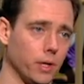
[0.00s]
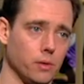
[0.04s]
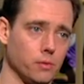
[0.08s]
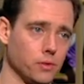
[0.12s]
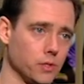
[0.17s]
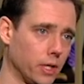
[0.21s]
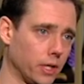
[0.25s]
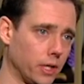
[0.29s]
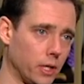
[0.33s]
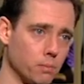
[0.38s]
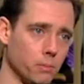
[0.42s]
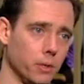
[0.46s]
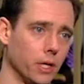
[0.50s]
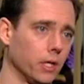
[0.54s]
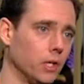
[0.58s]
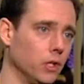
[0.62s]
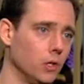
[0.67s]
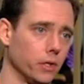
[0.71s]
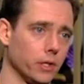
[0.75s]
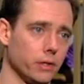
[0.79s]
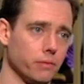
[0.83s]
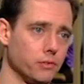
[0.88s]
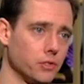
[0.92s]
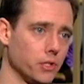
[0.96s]
I was like, I'm gonna
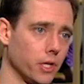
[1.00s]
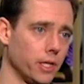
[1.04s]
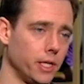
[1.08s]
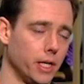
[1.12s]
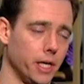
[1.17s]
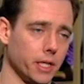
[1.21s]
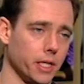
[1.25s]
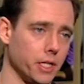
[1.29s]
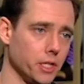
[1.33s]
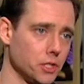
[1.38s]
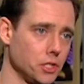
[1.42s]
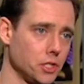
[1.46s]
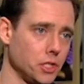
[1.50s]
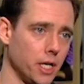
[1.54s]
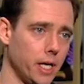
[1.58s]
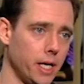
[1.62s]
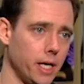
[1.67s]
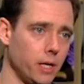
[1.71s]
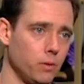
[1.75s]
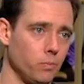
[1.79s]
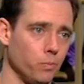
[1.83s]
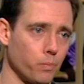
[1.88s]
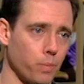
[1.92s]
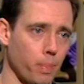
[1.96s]
go give sled hockey a
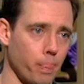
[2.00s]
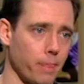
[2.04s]
shot.